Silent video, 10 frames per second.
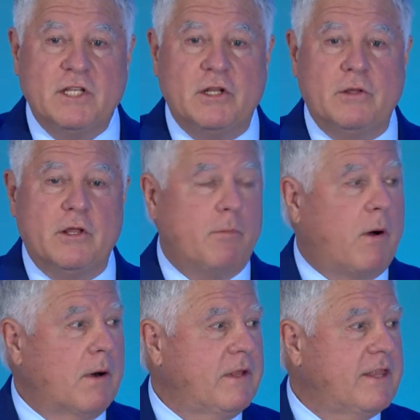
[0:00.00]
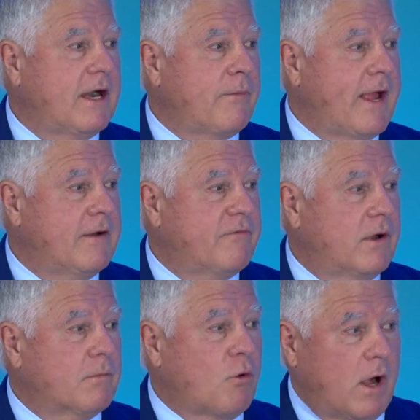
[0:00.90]
the department that I ran
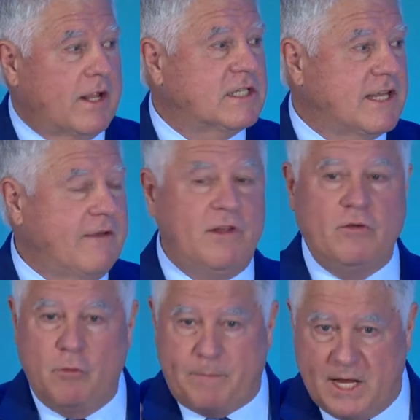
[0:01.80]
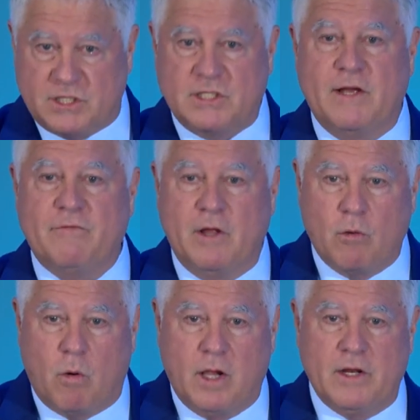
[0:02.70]
from quality and safety to patient safety and
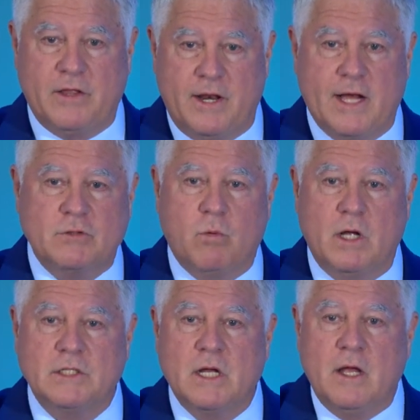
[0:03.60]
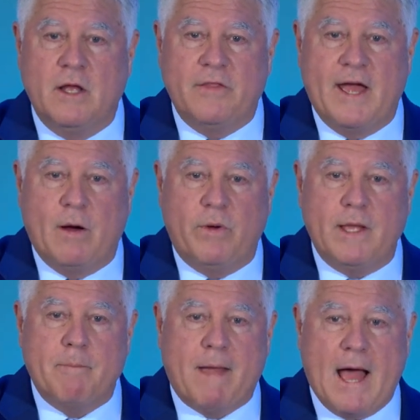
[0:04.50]
quality. The next was that we
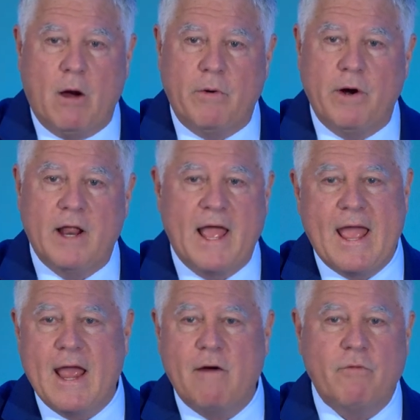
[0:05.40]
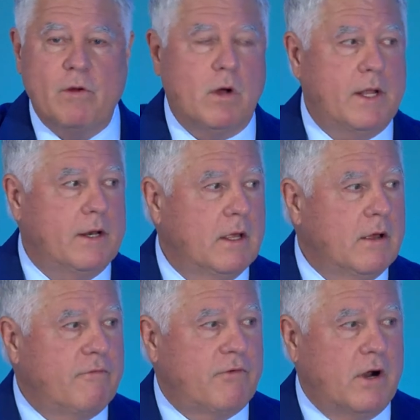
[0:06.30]
empowered everyone
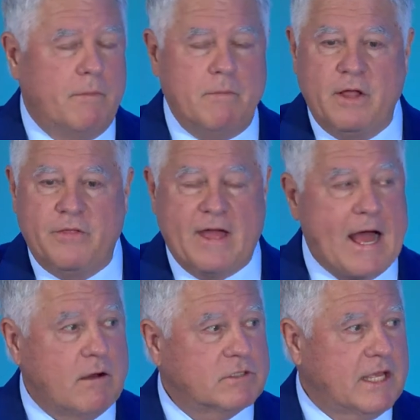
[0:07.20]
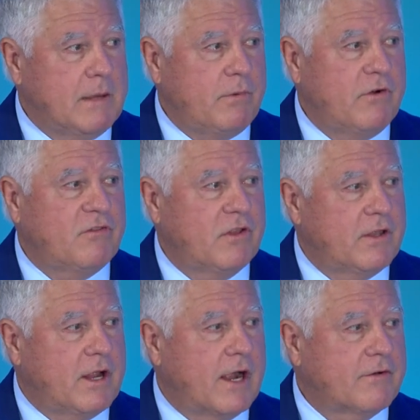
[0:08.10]
from the housekeepers to the
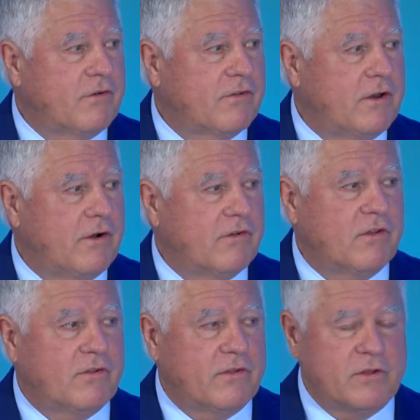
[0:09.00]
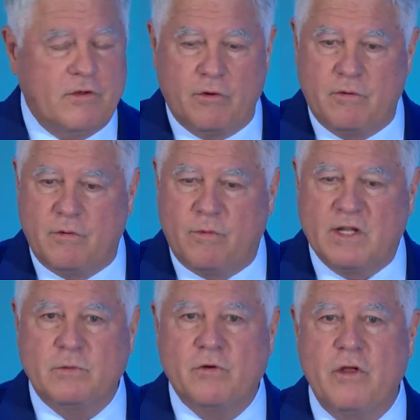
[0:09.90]
doctors and nurses to the
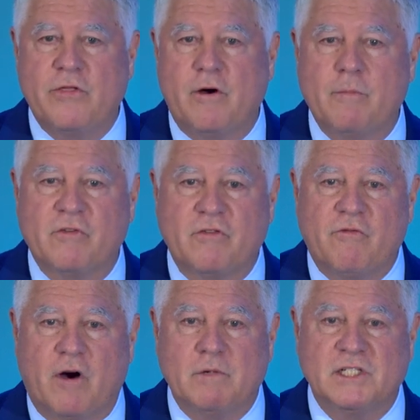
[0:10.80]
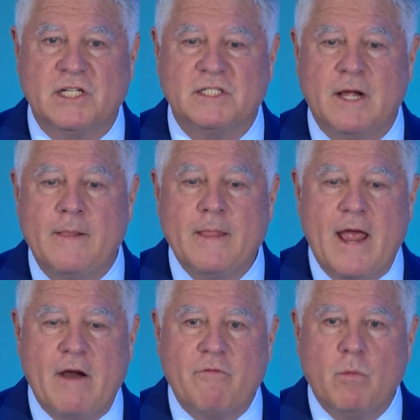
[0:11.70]
respiratory therapists pharmacists.
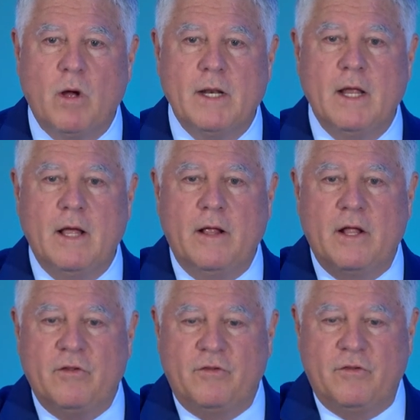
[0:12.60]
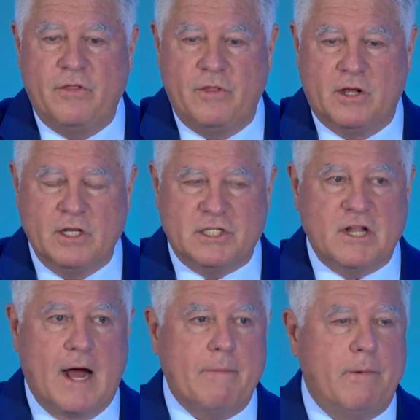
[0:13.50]
Everyone could
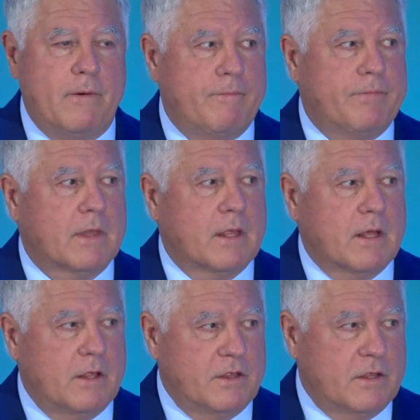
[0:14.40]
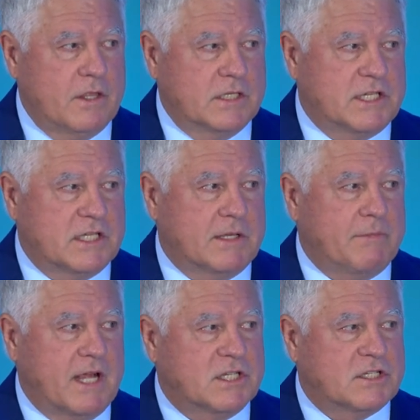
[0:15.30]
stop the system.
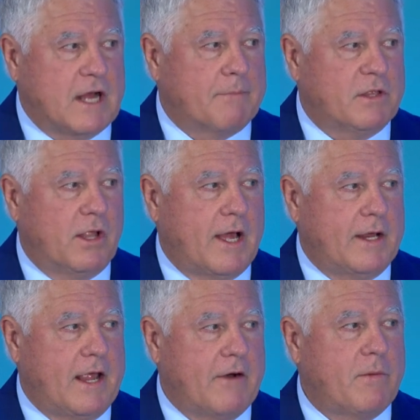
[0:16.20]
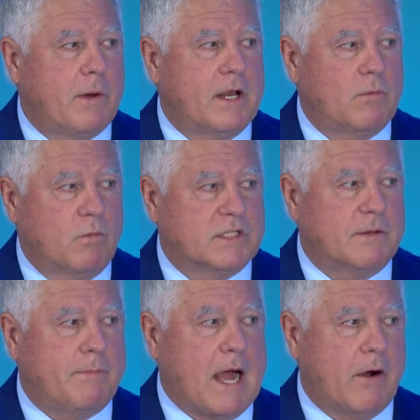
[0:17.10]
They could stop the line. Everybody was
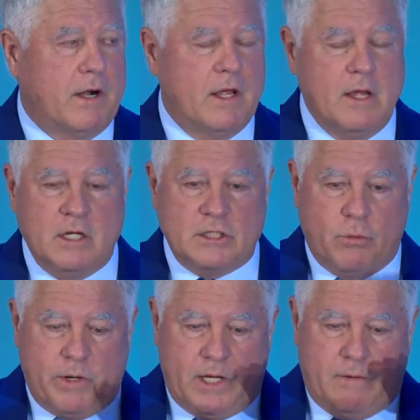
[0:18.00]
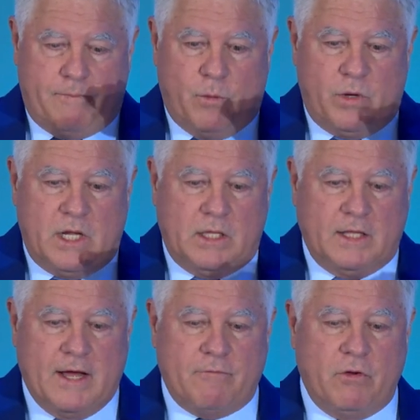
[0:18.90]
empowered. So we
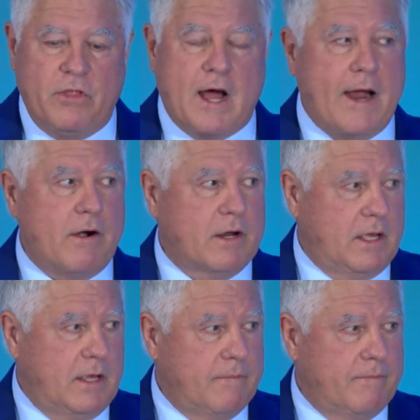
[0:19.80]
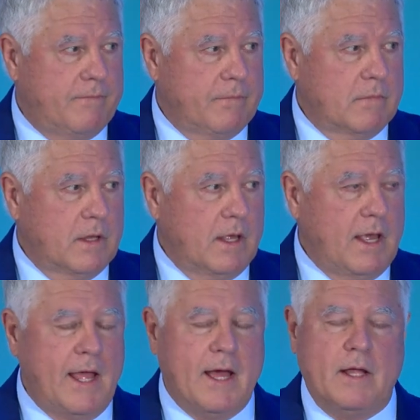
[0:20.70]
leveled the hierarchy,
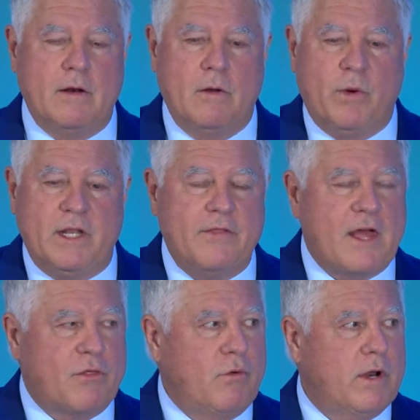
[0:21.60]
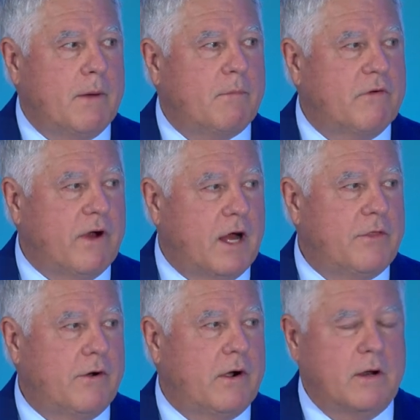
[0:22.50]
and we did that through a number of
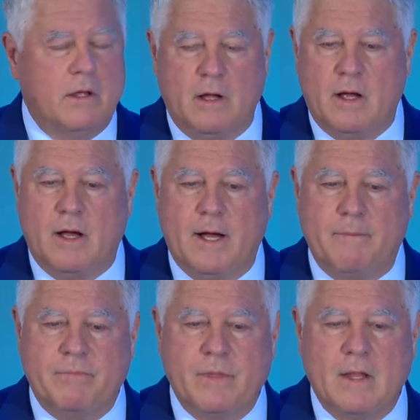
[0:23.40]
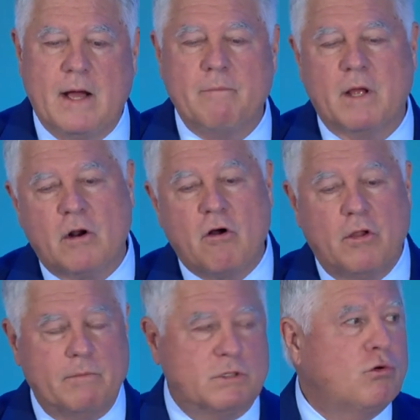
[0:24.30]
other, I'm going to call
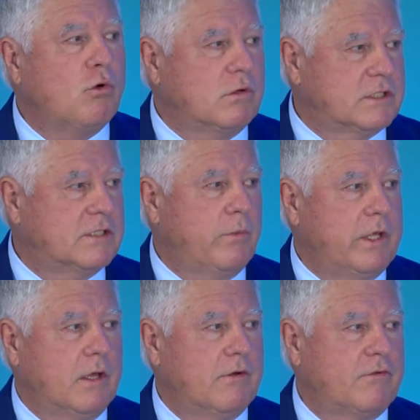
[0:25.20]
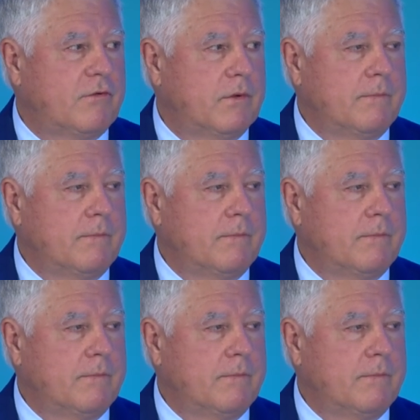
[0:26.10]
them tools that we used.